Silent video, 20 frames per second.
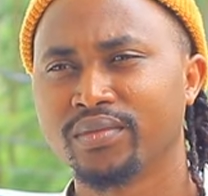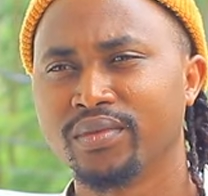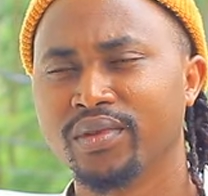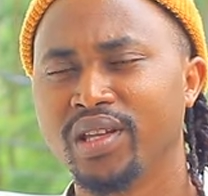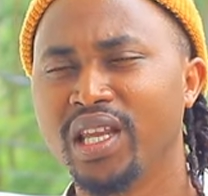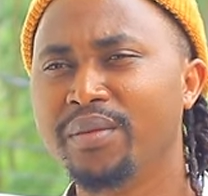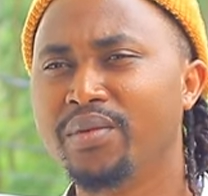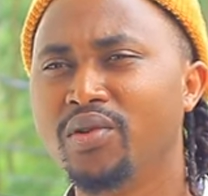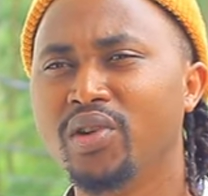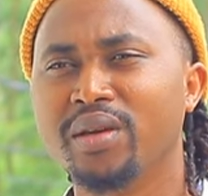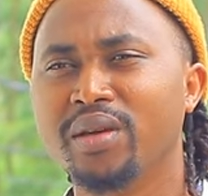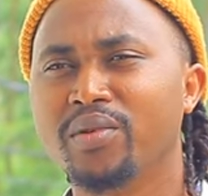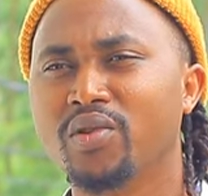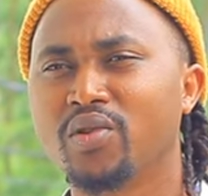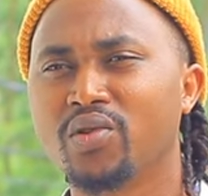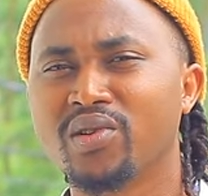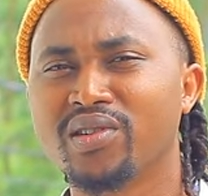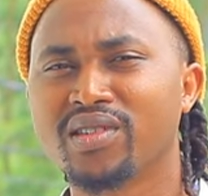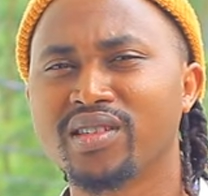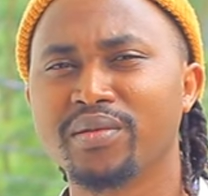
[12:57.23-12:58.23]
ni
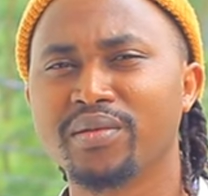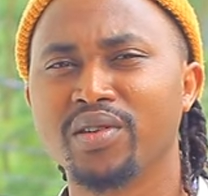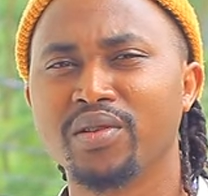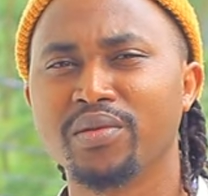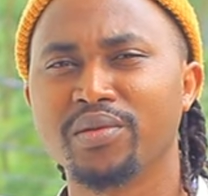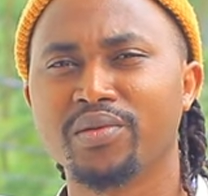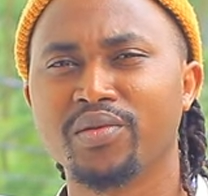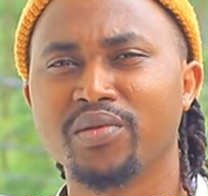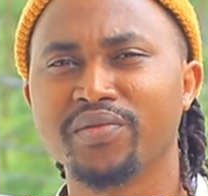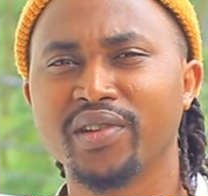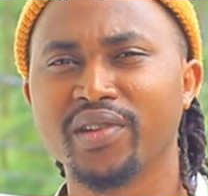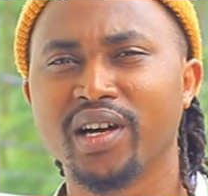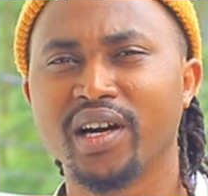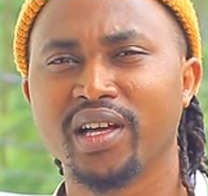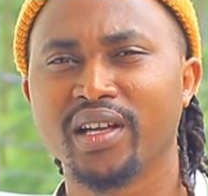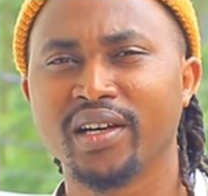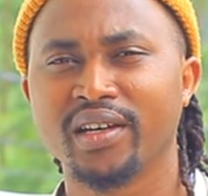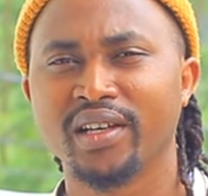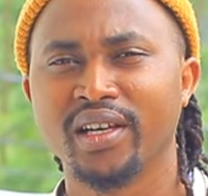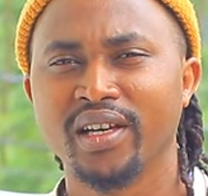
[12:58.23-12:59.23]
ibintu rwose bintu
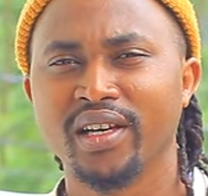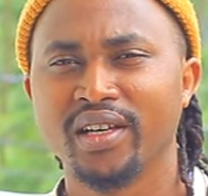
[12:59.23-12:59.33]
byumvikana